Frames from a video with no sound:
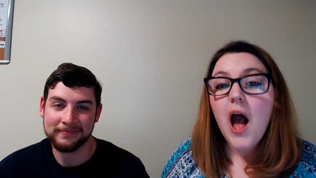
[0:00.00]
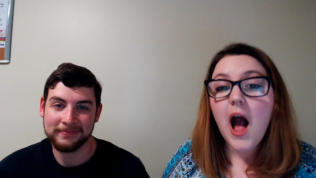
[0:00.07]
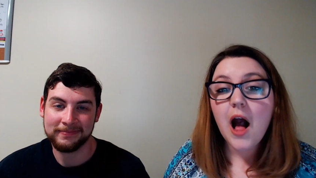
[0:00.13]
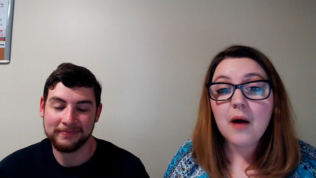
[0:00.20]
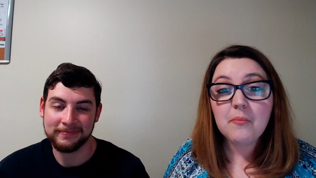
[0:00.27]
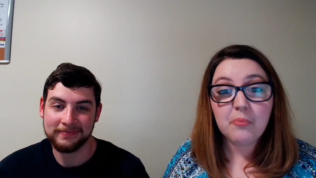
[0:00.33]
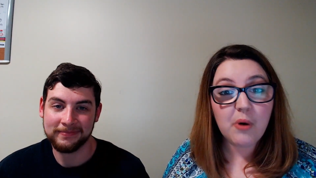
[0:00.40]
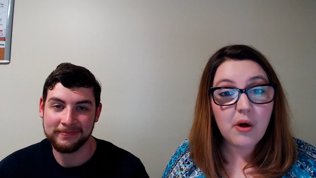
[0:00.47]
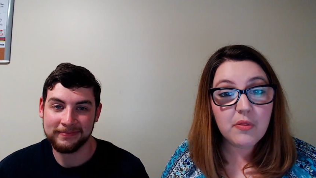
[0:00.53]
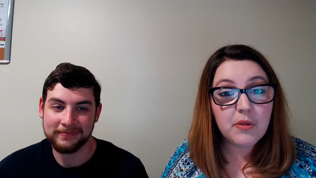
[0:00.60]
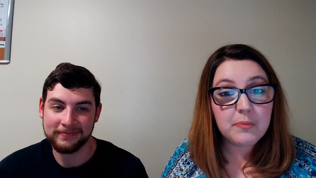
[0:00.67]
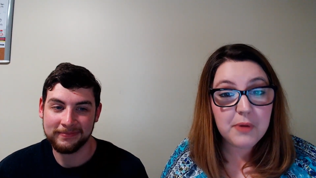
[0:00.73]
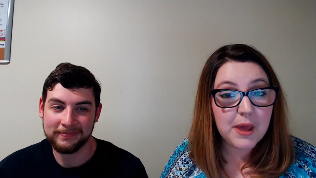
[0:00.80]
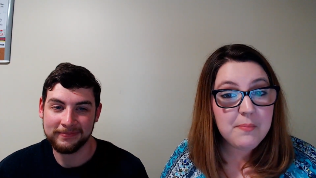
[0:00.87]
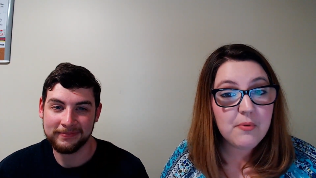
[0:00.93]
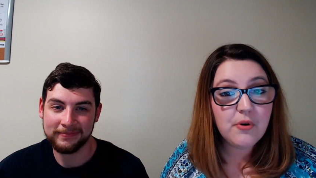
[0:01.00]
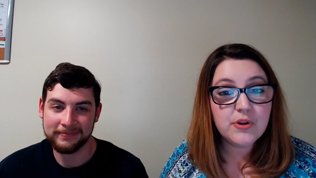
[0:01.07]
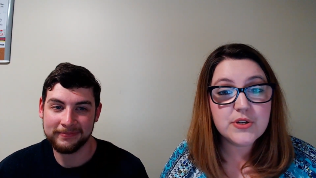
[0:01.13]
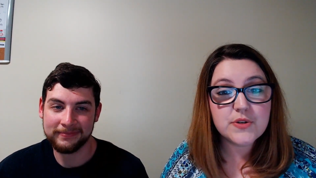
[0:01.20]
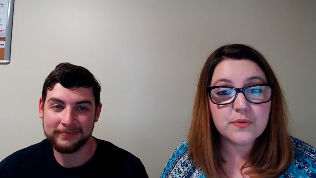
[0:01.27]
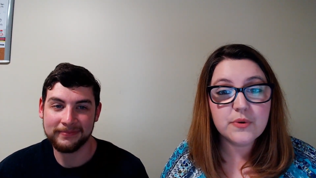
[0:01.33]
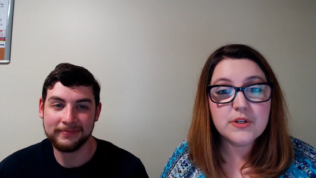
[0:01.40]
Speaker 1: Um, well, the people in
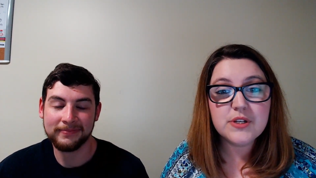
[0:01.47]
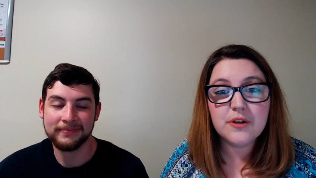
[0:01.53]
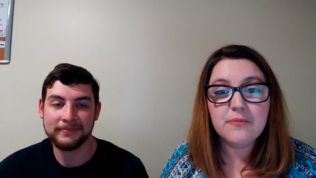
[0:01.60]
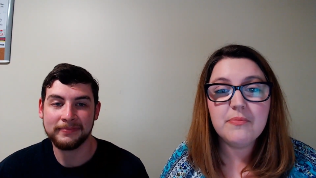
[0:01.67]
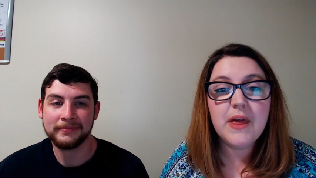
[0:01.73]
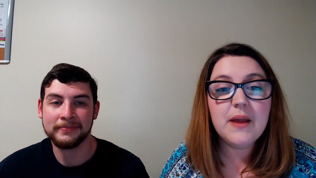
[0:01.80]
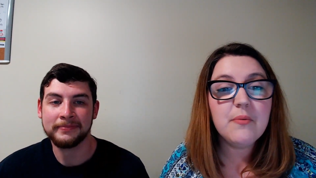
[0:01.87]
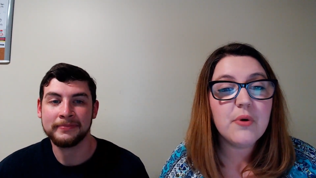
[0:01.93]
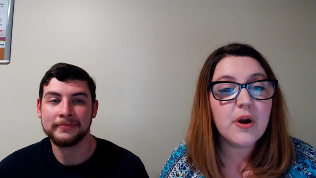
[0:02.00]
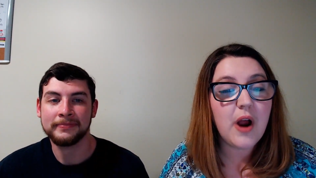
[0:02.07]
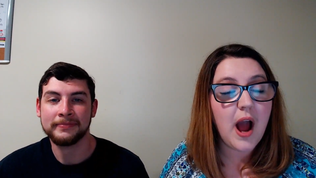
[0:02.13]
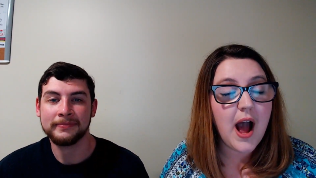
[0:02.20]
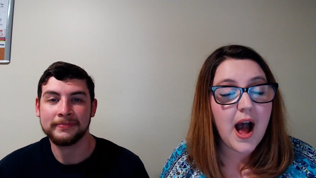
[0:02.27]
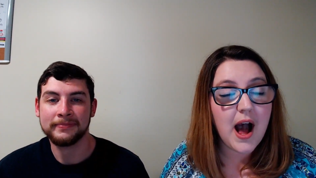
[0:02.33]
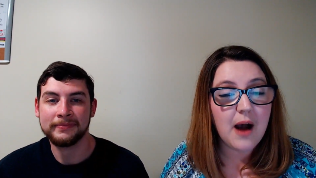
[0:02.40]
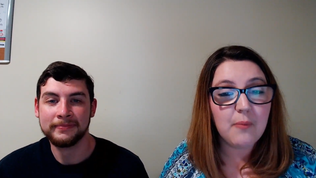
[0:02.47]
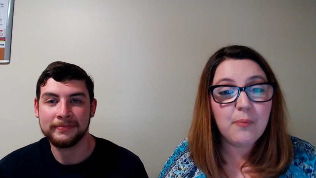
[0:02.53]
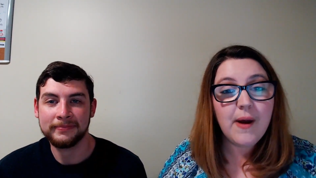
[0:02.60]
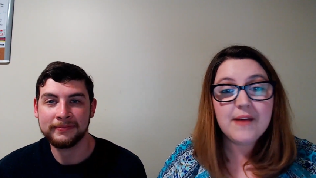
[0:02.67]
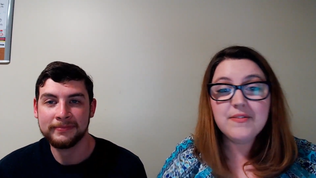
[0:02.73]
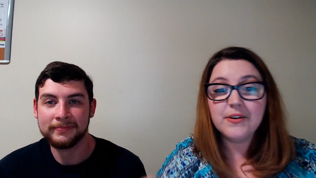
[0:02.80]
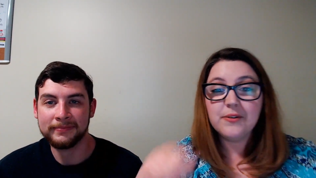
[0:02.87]
Jerusalem they were uh,
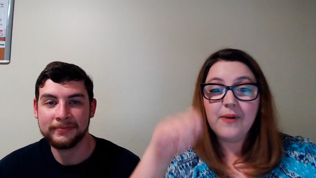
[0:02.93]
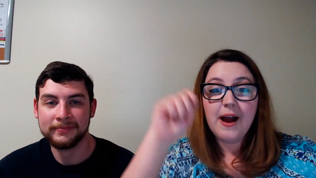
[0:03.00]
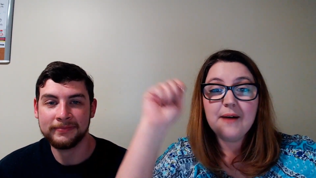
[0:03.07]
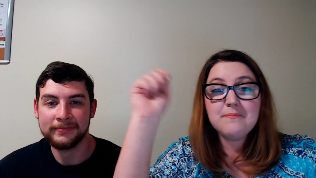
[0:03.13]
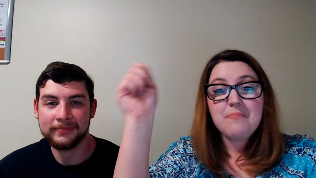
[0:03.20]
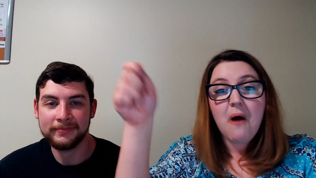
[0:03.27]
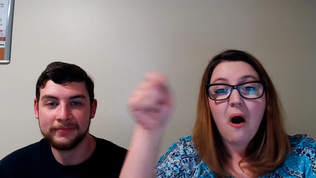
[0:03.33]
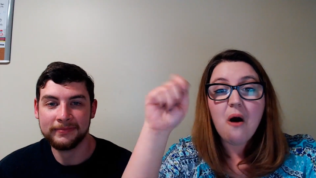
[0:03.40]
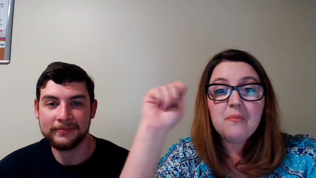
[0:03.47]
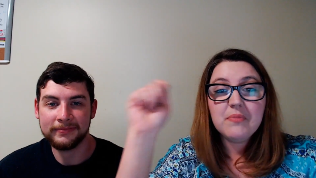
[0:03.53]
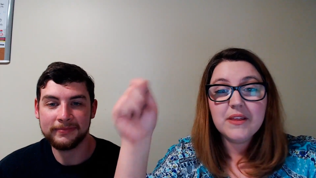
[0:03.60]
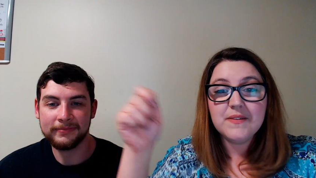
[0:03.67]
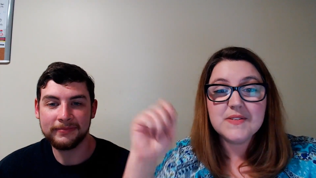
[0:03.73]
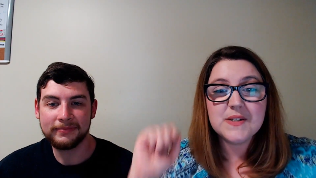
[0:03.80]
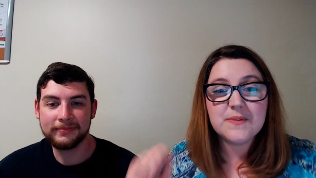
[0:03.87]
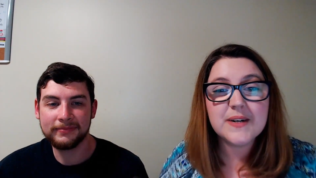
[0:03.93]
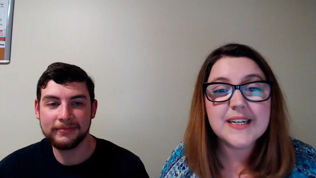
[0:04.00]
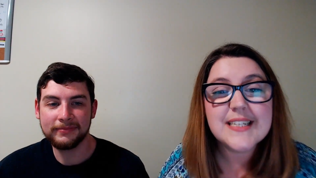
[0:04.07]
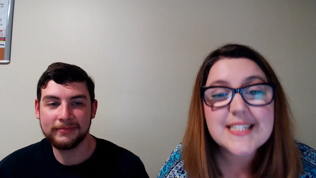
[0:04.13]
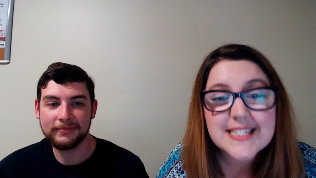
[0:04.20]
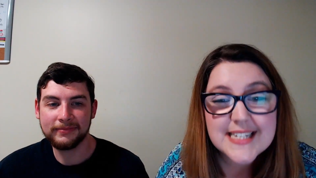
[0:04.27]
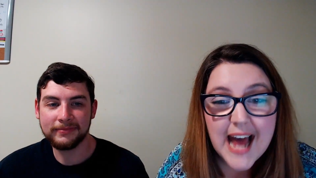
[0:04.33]
waving around palm leaves. They were
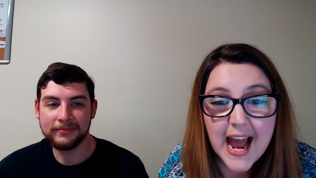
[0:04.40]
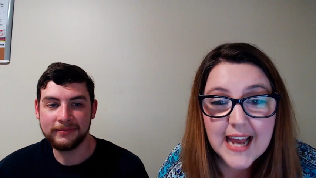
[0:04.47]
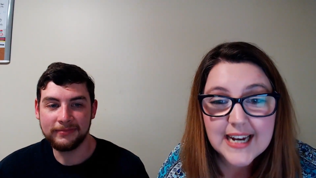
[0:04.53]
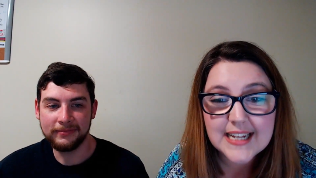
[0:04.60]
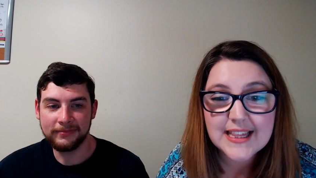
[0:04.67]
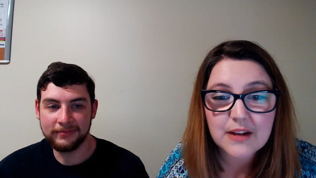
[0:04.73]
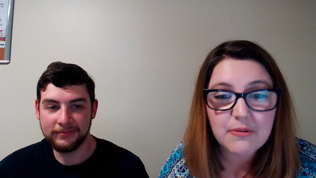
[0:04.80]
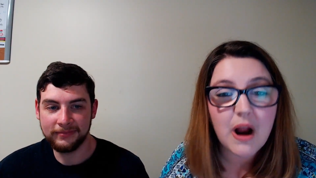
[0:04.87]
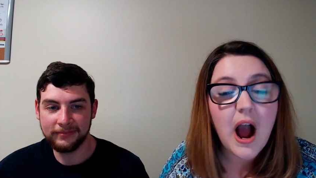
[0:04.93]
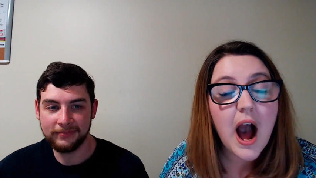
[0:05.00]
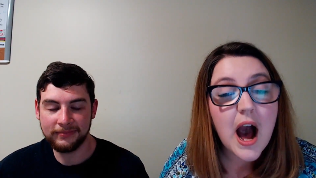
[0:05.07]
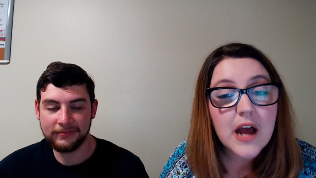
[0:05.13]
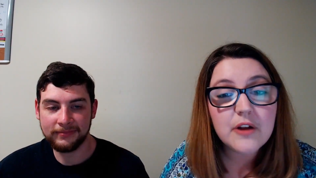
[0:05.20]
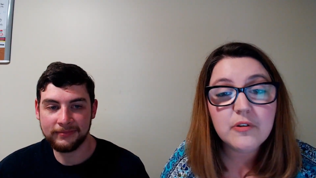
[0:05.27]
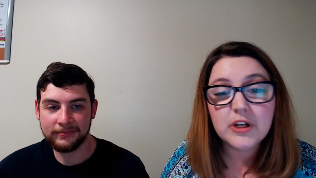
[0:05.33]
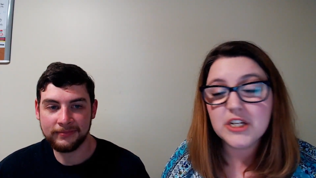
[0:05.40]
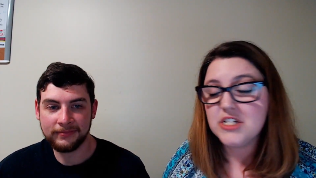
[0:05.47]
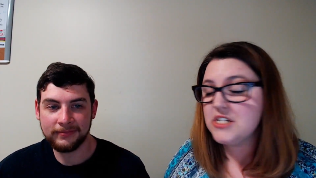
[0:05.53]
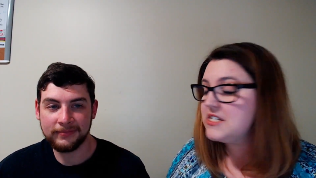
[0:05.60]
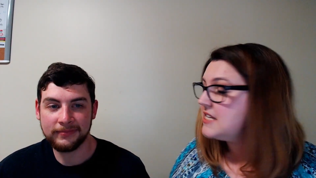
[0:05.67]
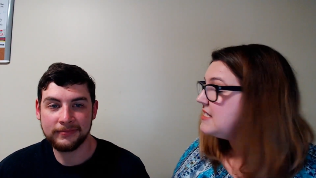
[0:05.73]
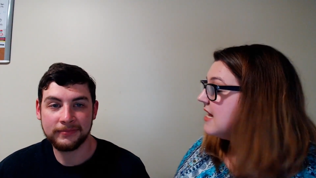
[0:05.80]
excited. They were honoring
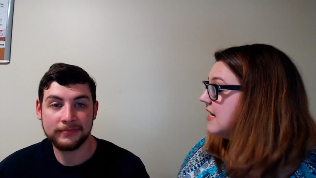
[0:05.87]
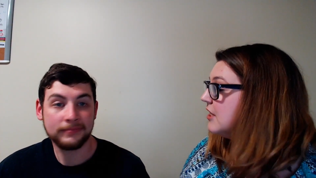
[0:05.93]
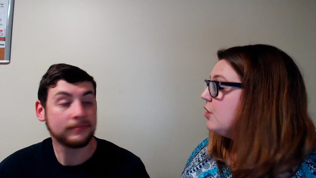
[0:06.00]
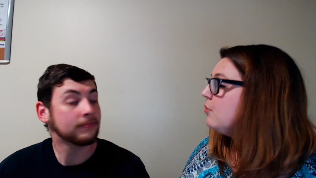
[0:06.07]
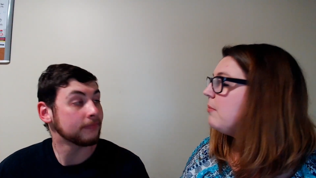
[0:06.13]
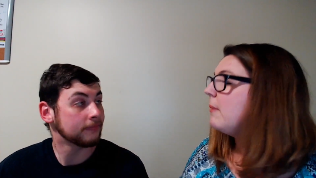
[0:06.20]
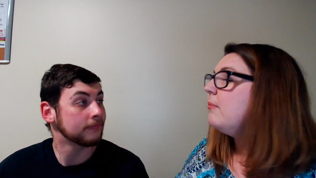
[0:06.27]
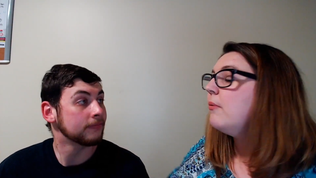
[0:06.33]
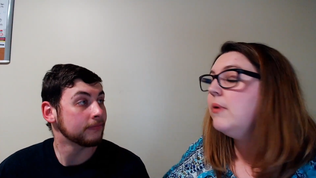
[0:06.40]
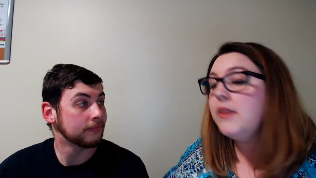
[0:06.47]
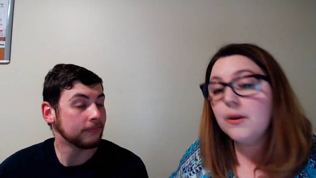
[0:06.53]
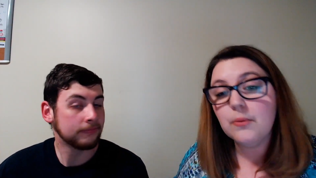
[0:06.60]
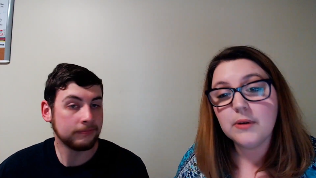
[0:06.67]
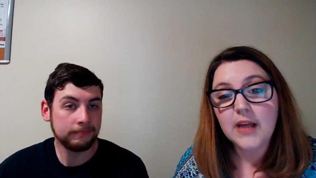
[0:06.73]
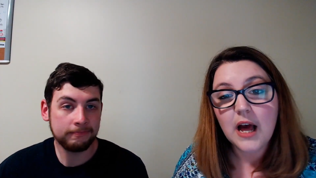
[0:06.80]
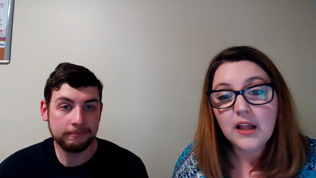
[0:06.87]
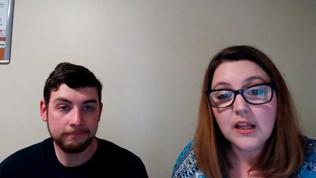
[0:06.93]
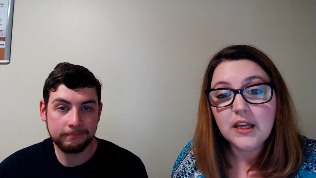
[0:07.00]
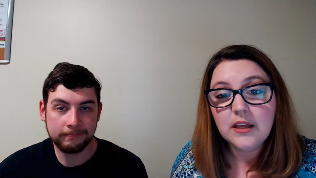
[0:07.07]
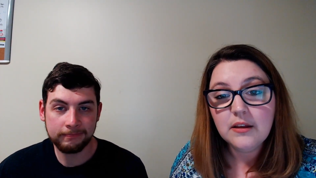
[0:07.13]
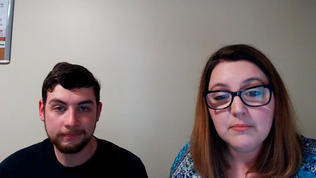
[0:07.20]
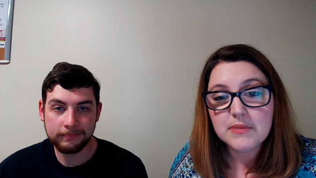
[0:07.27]
Jesus. And do you remember what they were
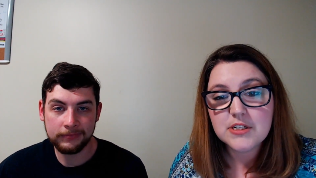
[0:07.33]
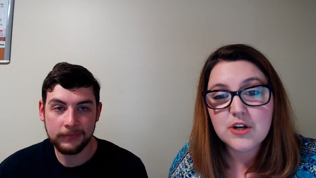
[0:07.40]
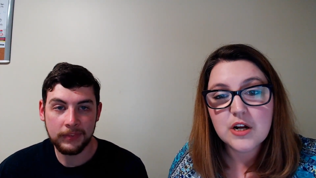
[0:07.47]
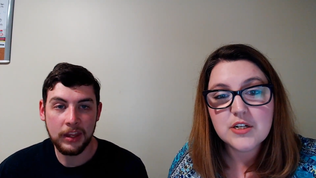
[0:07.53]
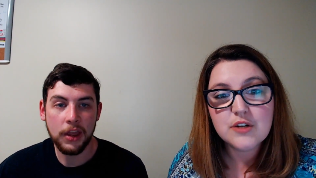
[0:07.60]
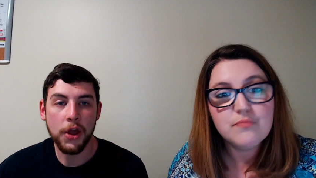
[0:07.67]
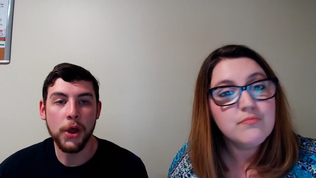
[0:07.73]
yelling, Mr. Hunter?